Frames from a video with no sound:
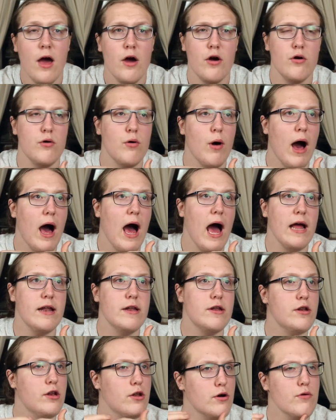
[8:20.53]
who
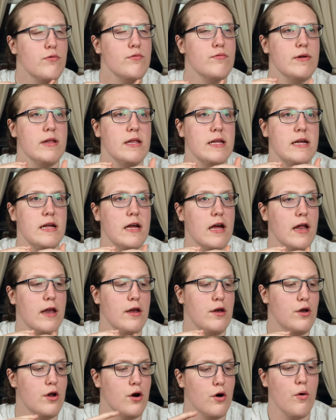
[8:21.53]
I don't really
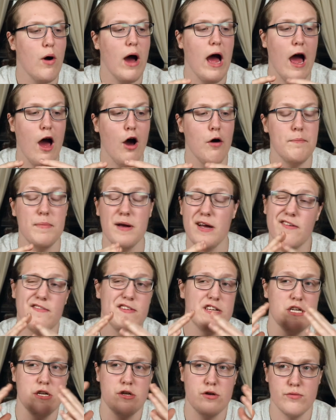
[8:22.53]
know how big of
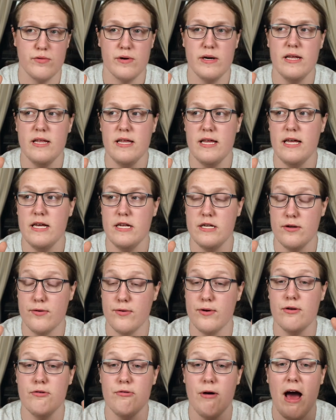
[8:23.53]
a story he's
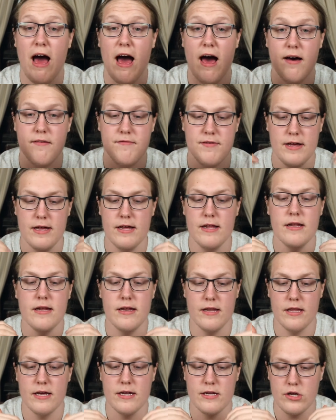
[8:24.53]
going to have
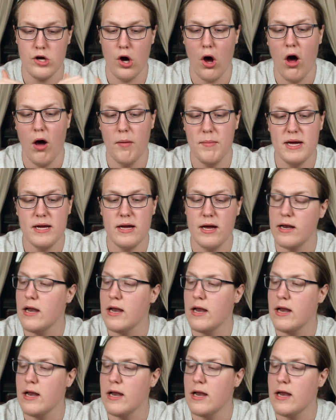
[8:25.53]
in this comic,